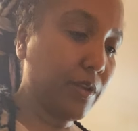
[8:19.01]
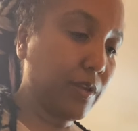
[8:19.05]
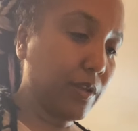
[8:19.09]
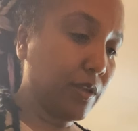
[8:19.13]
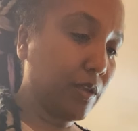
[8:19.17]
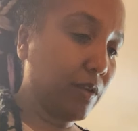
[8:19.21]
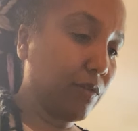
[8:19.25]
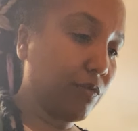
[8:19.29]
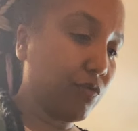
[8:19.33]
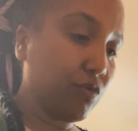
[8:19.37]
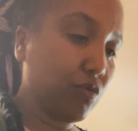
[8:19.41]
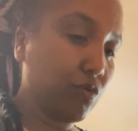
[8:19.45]

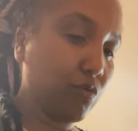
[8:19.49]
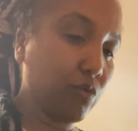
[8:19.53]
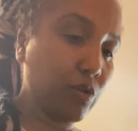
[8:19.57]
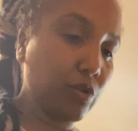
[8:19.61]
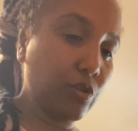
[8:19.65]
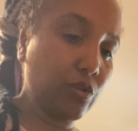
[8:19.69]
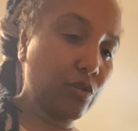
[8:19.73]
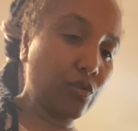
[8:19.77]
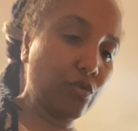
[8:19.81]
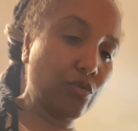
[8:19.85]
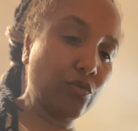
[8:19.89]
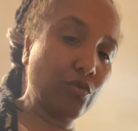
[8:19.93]
if you were
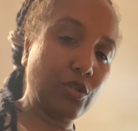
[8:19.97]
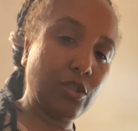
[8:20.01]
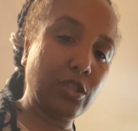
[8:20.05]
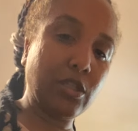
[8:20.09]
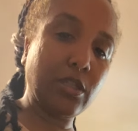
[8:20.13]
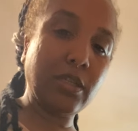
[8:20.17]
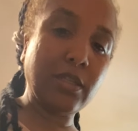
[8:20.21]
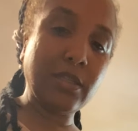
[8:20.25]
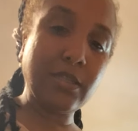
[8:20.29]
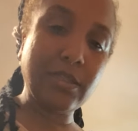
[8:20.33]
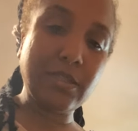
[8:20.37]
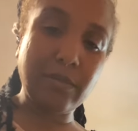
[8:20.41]

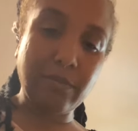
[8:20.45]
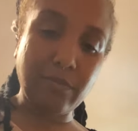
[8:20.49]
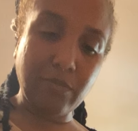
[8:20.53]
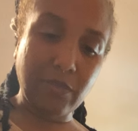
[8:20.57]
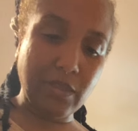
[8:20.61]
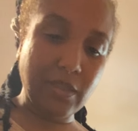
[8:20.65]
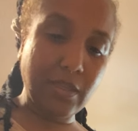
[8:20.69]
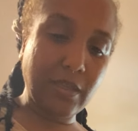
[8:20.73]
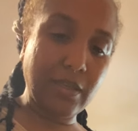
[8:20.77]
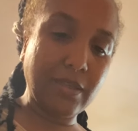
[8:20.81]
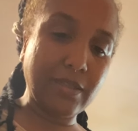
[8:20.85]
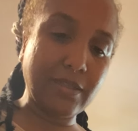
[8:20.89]
using some
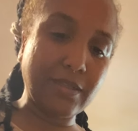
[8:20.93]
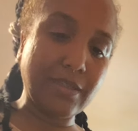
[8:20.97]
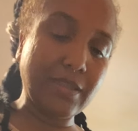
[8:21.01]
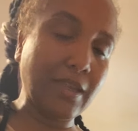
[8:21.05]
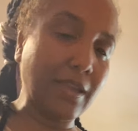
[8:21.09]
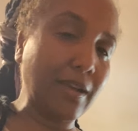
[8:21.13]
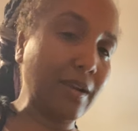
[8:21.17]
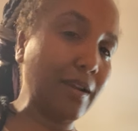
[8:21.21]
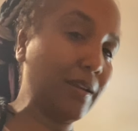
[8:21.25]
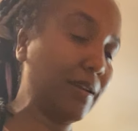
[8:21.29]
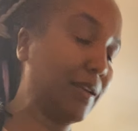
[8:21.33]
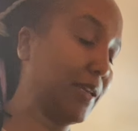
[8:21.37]
things
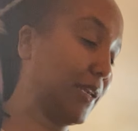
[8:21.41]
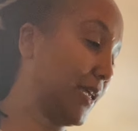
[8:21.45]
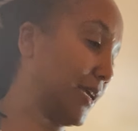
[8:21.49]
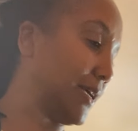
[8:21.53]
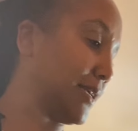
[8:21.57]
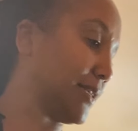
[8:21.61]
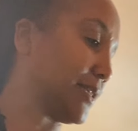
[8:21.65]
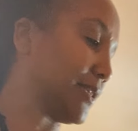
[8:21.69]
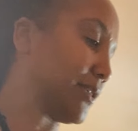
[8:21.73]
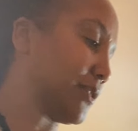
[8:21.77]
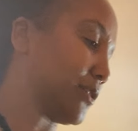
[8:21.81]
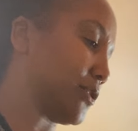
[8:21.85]
that are
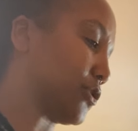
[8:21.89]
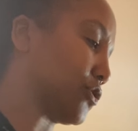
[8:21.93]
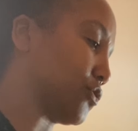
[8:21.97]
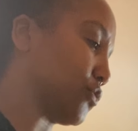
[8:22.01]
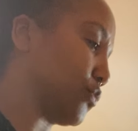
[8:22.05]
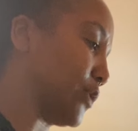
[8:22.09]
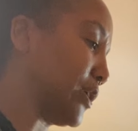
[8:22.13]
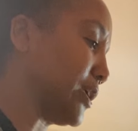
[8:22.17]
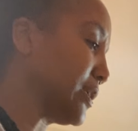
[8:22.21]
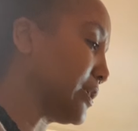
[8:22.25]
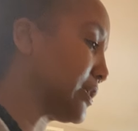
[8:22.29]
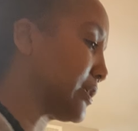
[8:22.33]
less
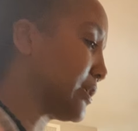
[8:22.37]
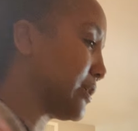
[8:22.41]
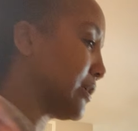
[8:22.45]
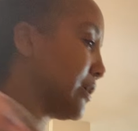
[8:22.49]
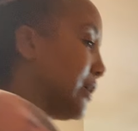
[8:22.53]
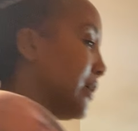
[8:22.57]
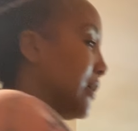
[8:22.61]
sweet,